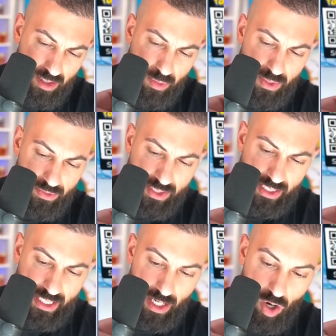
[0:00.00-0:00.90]
Did we even see
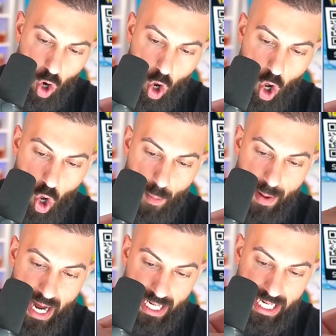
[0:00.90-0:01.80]
the year? Oh,
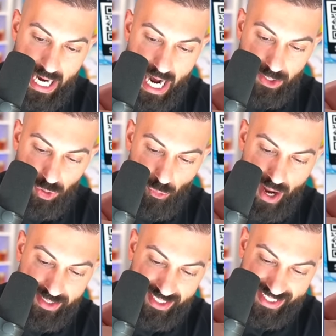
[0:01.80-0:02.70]
my God. The
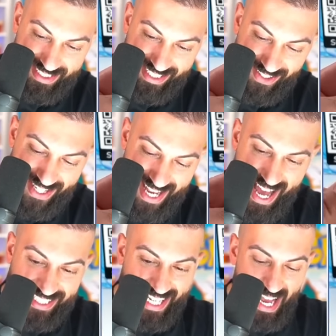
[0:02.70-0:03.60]
Regis Steel E
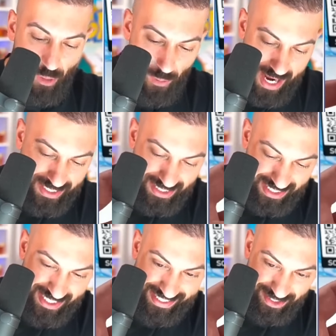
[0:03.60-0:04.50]
X. Wait, this
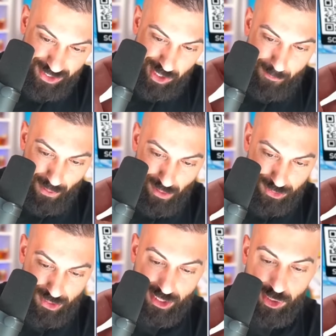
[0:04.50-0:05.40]
is still super old.
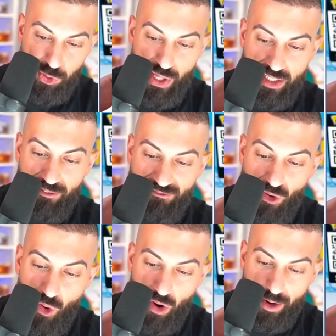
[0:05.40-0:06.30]
This is two thousand
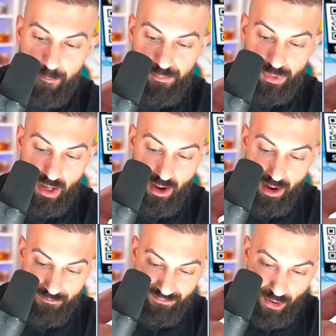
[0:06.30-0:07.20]
four.
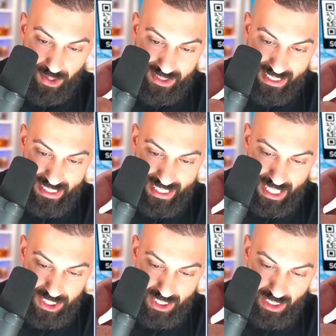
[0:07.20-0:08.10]
First
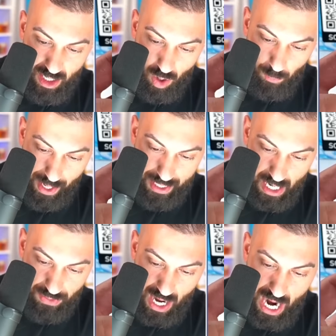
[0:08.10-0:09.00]
edition. Oh, my
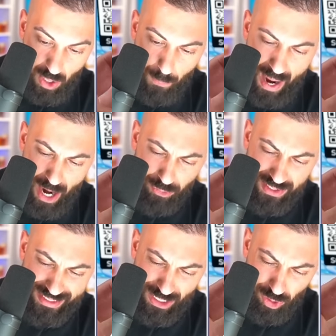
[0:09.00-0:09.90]
God. The hollow pattern on
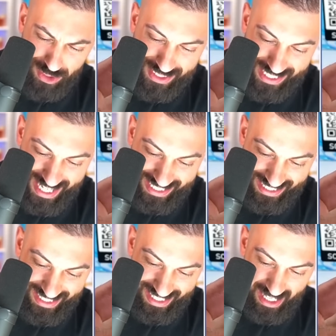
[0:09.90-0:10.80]
this thing looks sick.
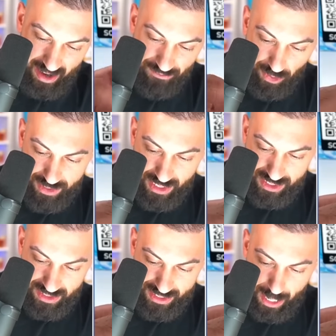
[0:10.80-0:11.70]
First
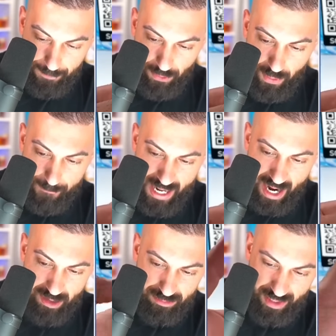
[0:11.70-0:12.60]
edition stamp on the
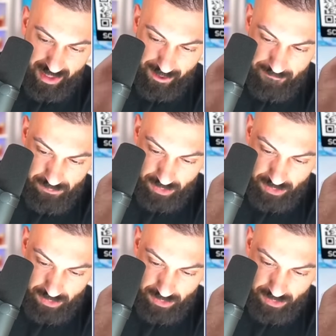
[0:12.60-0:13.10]
bottom there?